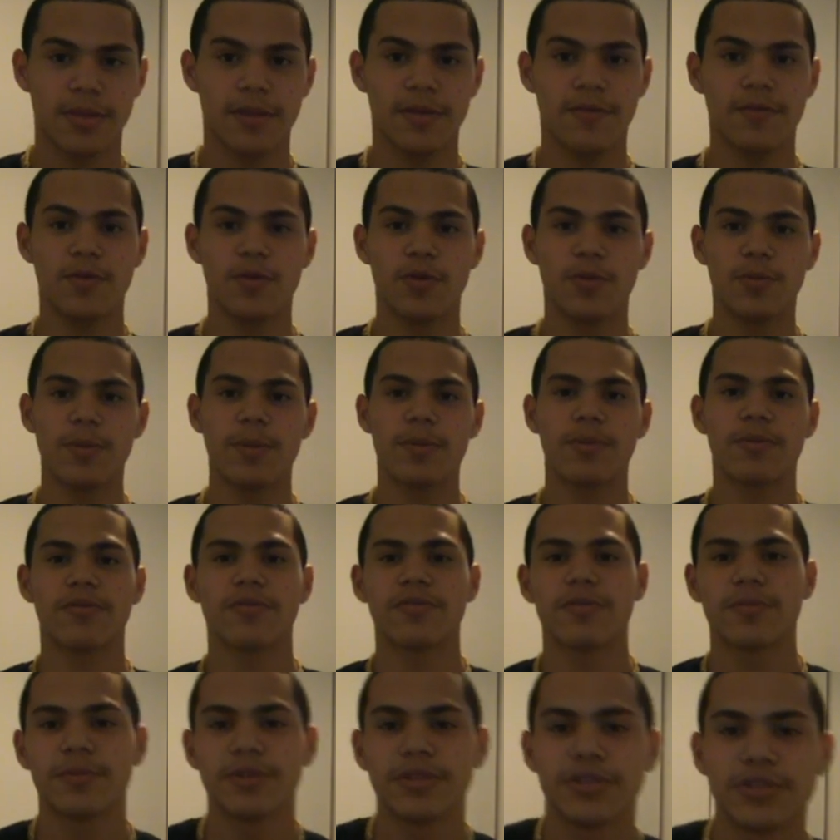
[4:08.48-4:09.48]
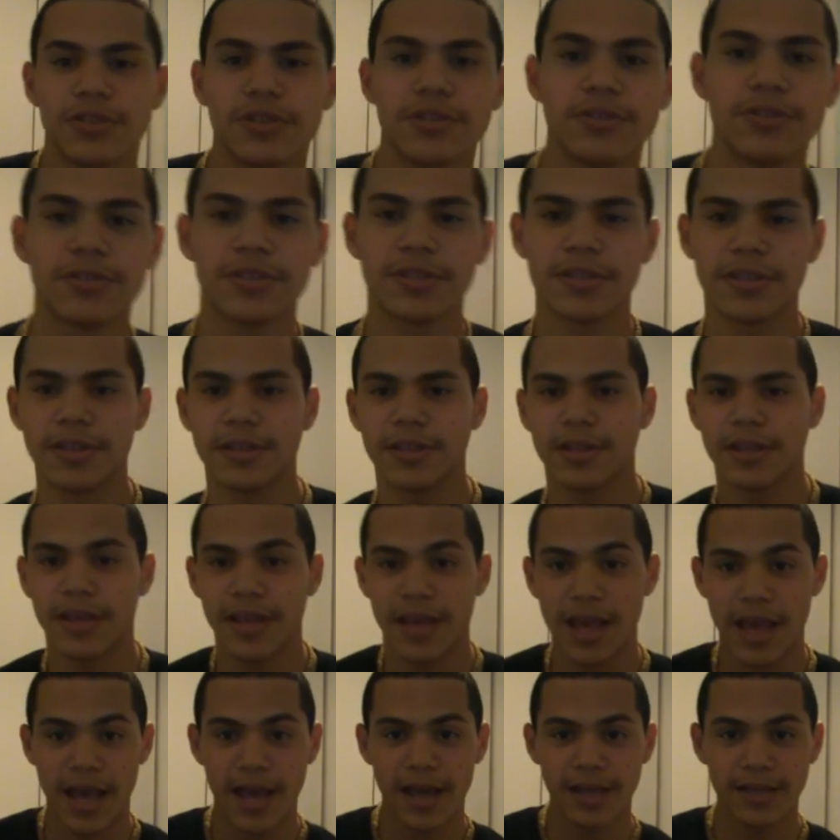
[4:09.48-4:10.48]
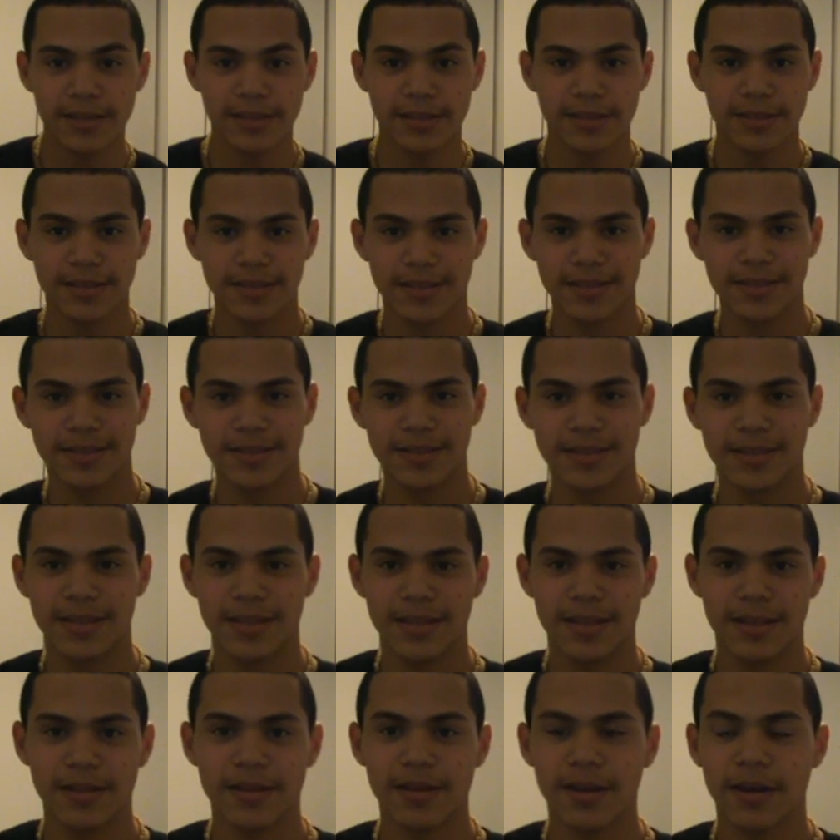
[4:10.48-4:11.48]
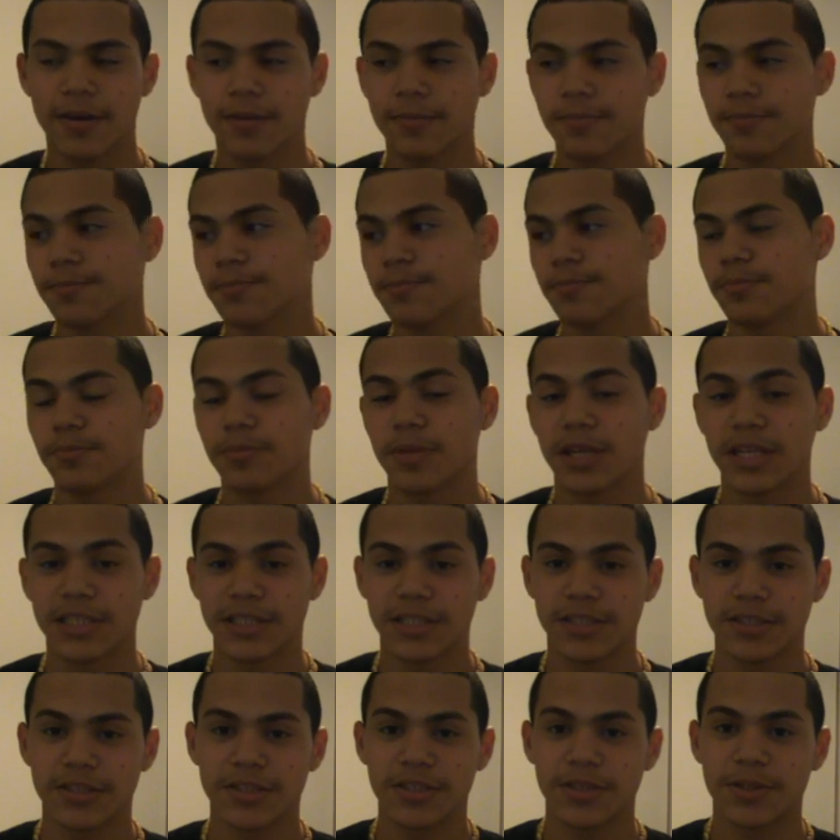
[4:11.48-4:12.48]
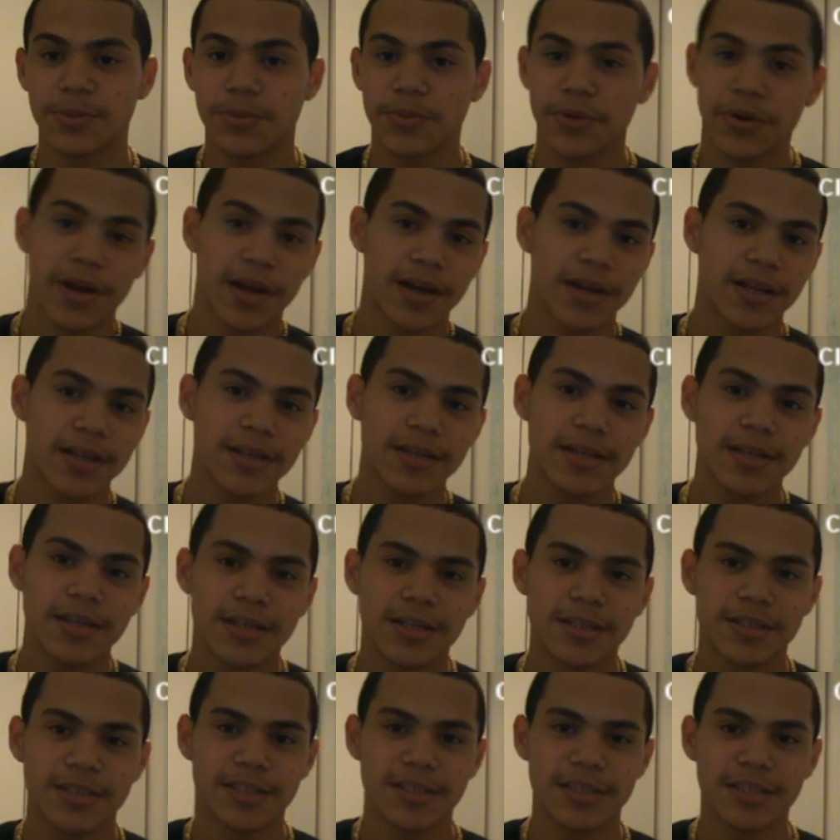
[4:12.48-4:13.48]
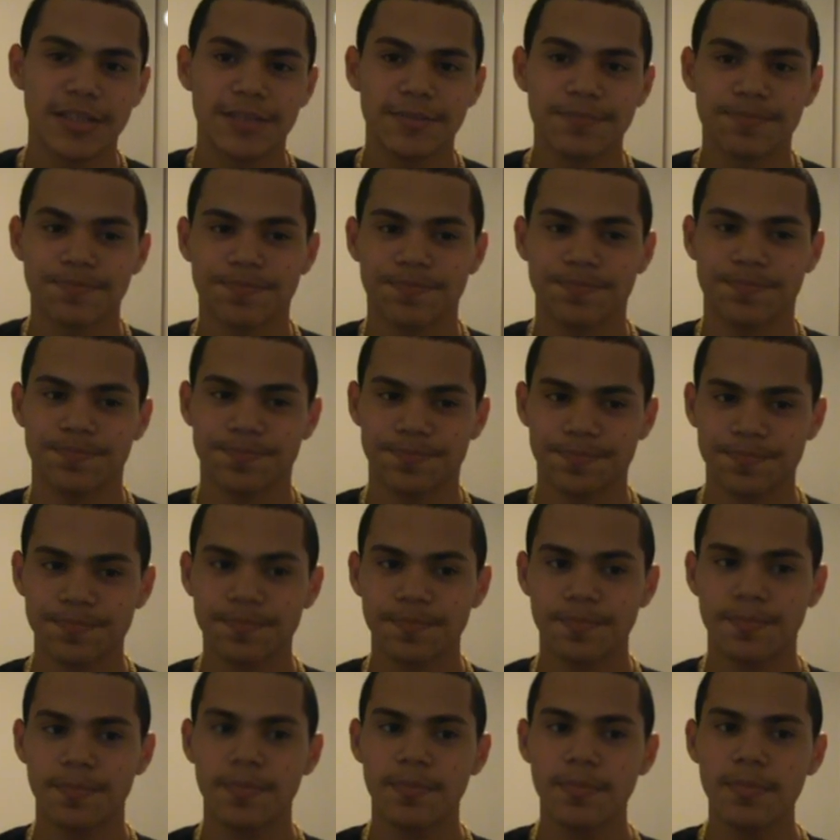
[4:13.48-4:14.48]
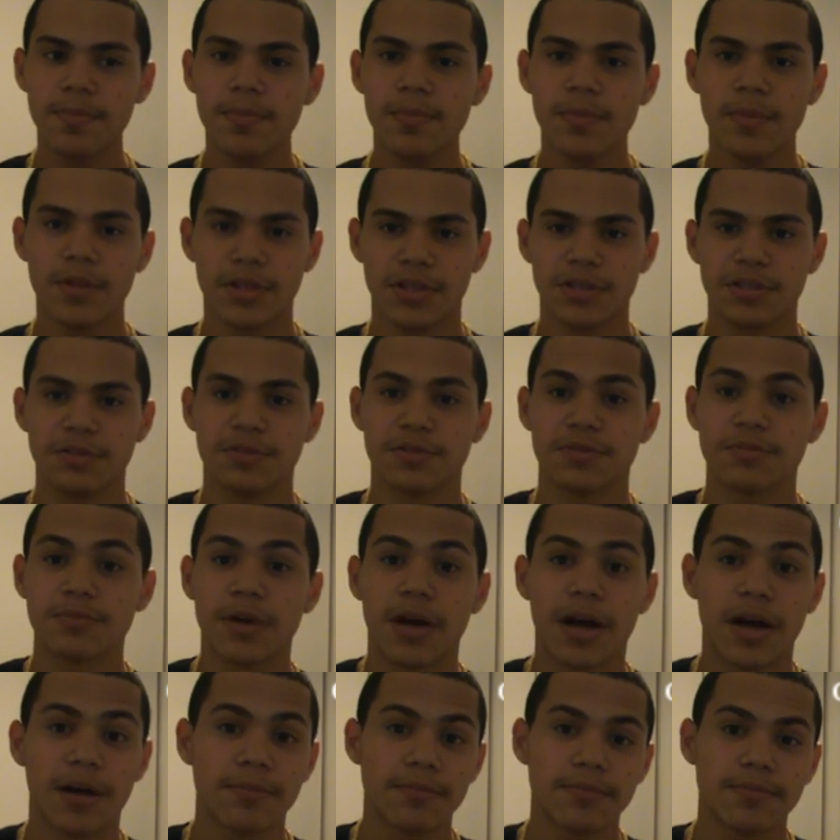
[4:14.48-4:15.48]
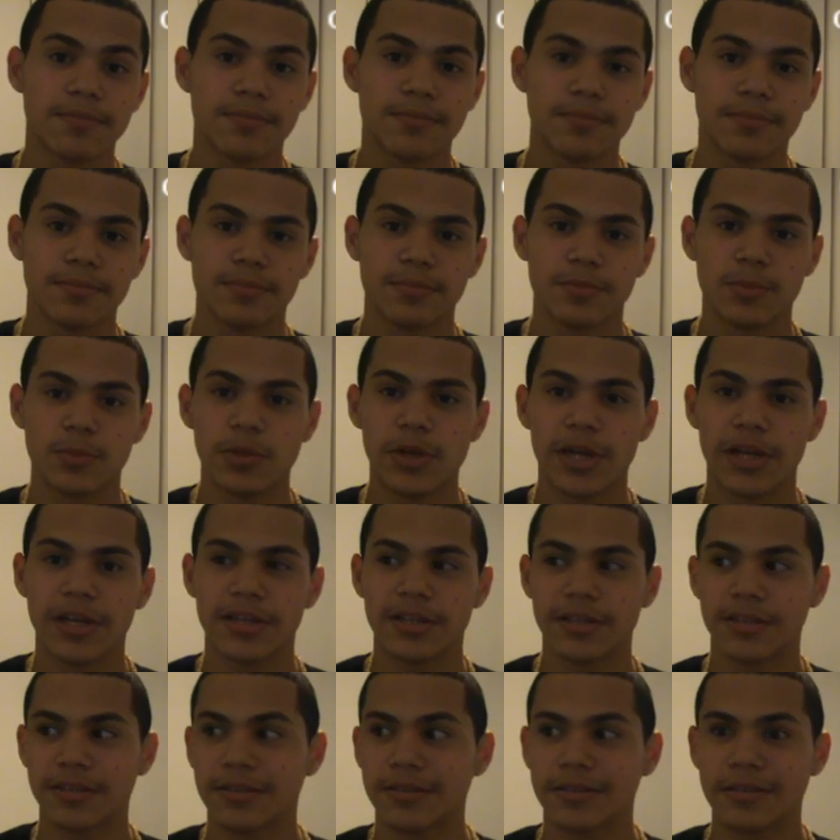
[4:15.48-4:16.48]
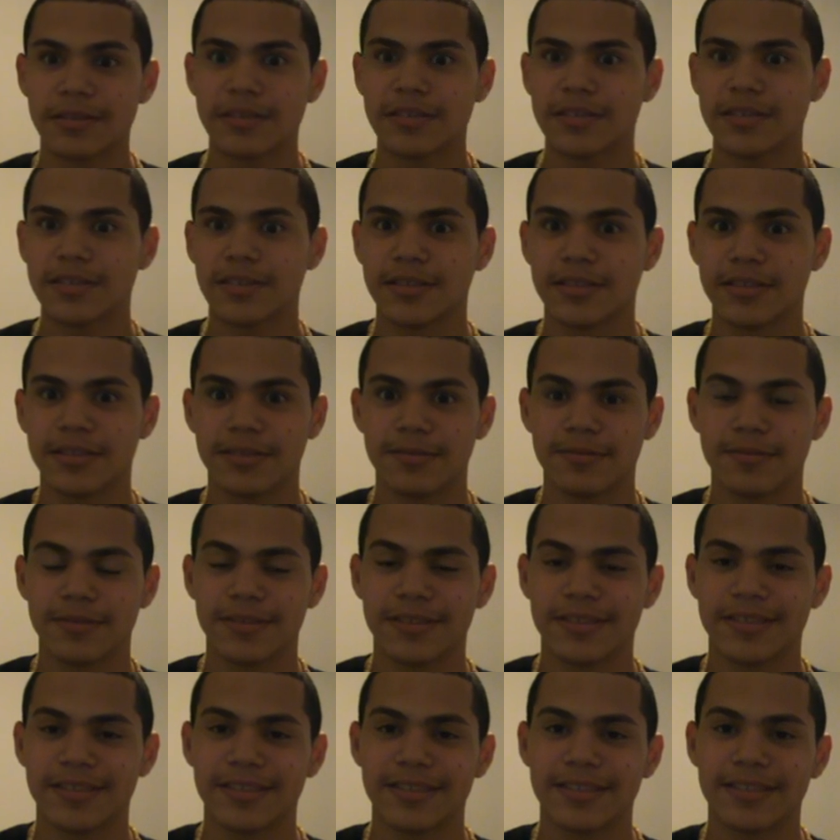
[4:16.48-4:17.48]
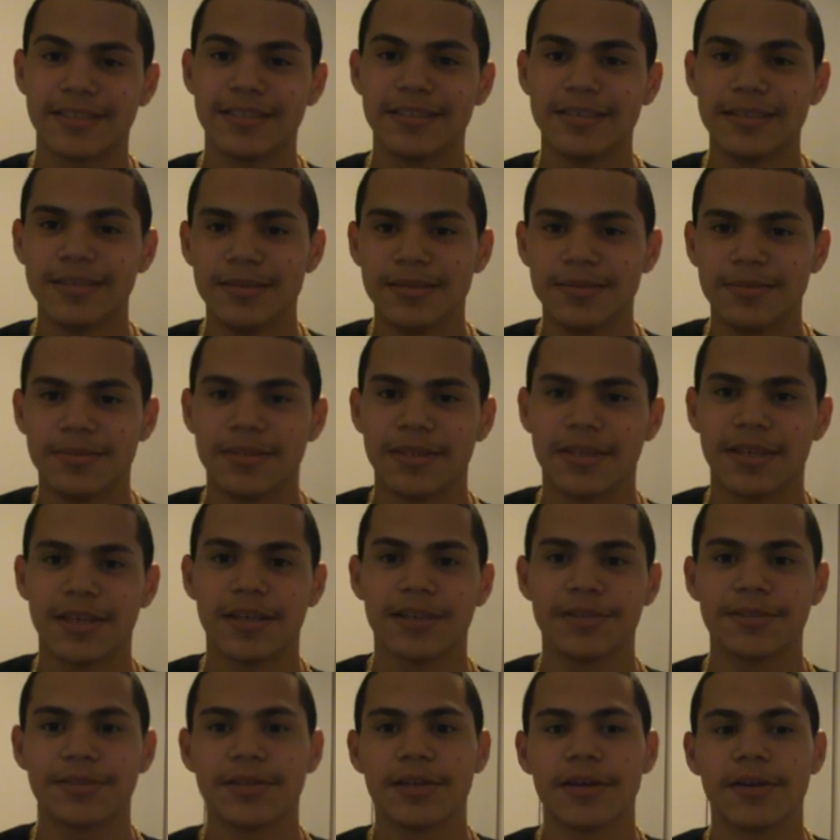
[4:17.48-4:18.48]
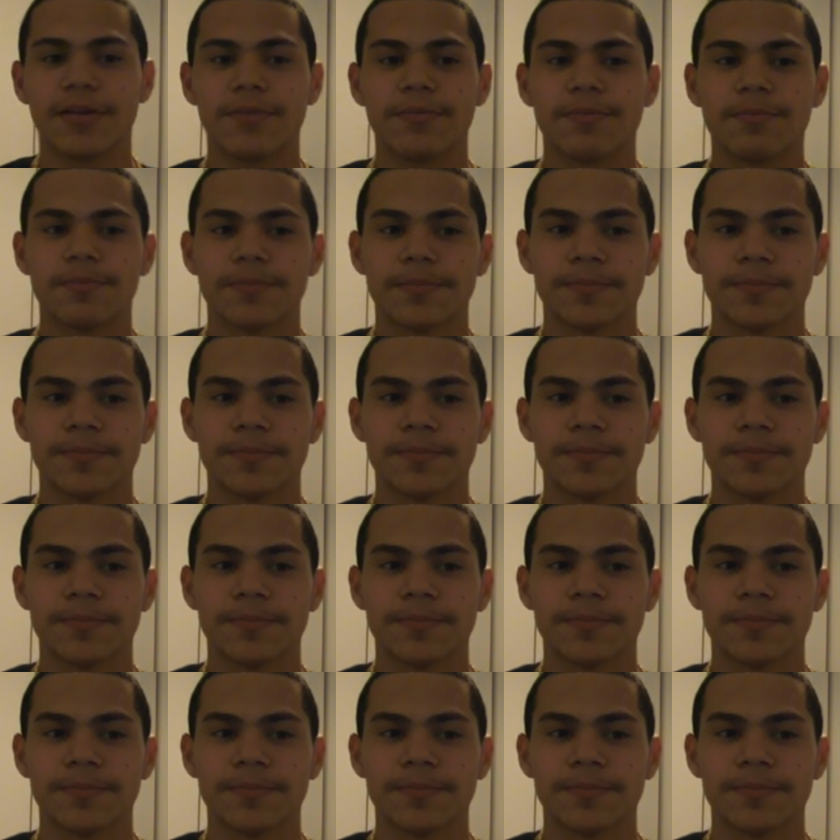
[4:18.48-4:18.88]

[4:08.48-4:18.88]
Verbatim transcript: If you remember from introducing the cast, um, my sister Brianna, she, she was mom. We had to kind of get rid of that because um,